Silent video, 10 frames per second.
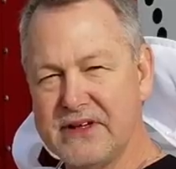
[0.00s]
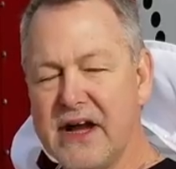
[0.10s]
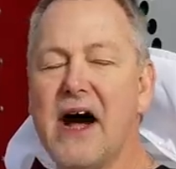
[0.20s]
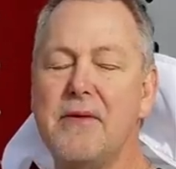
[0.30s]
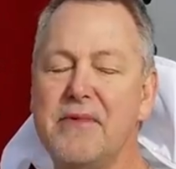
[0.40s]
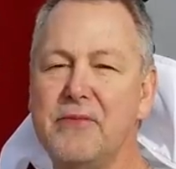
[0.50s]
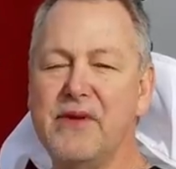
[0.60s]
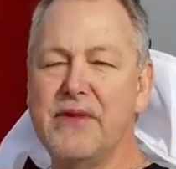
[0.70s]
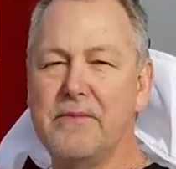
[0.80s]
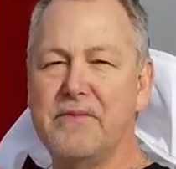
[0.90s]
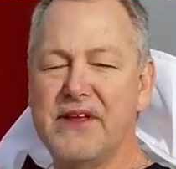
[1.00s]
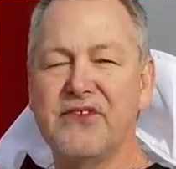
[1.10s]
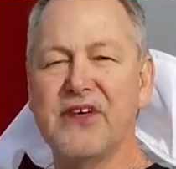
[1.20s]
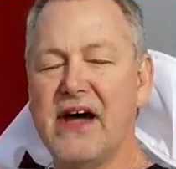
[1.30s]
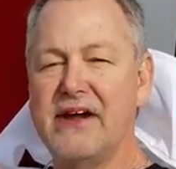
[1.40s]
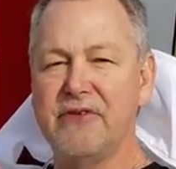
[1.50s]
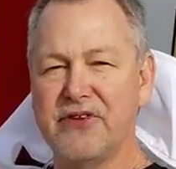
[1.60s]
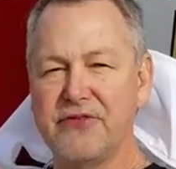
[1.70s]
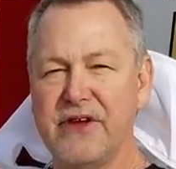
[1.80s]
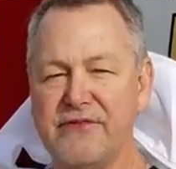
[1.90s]
common when the, this hive
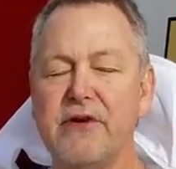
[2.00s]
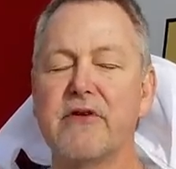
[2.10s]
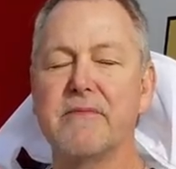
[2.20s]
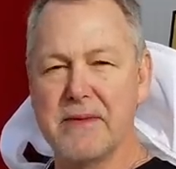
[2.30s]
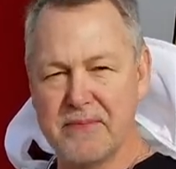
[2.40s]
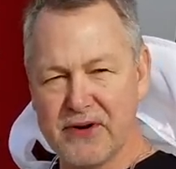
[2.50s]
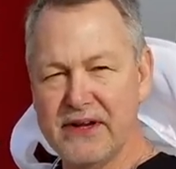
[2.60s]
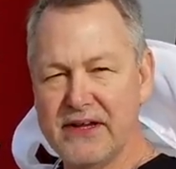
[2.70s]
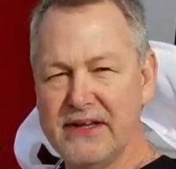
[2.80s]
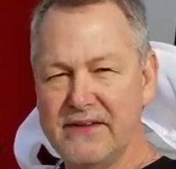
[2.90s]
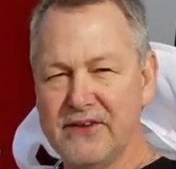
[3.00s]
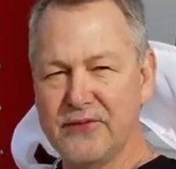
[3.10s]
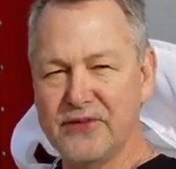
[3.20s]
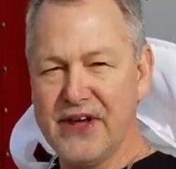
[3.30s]
was, if you remember, this was